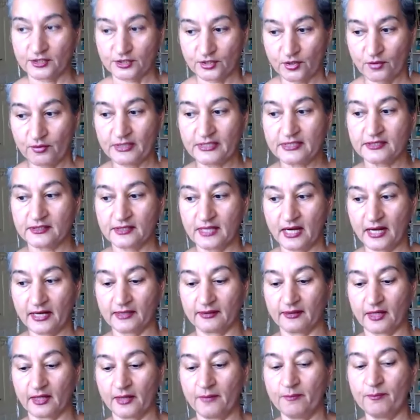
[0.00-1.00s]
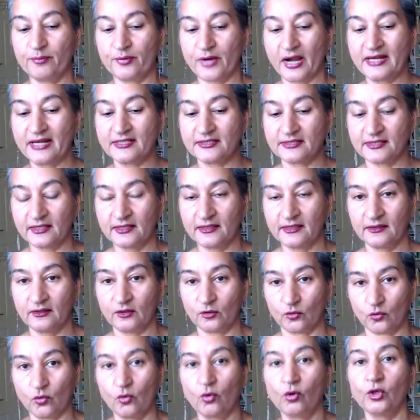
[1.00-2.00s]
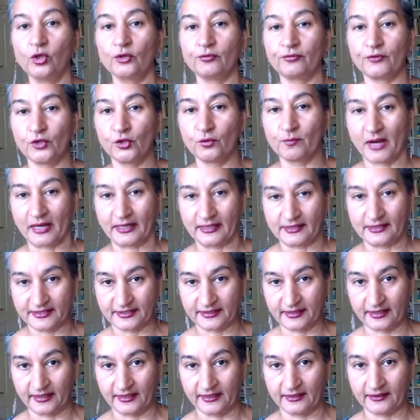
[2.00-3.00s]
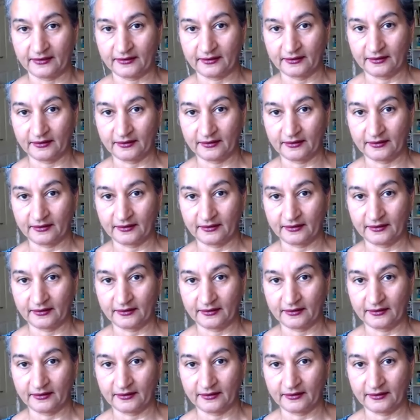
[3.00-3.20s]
So it's like embracing all of humanity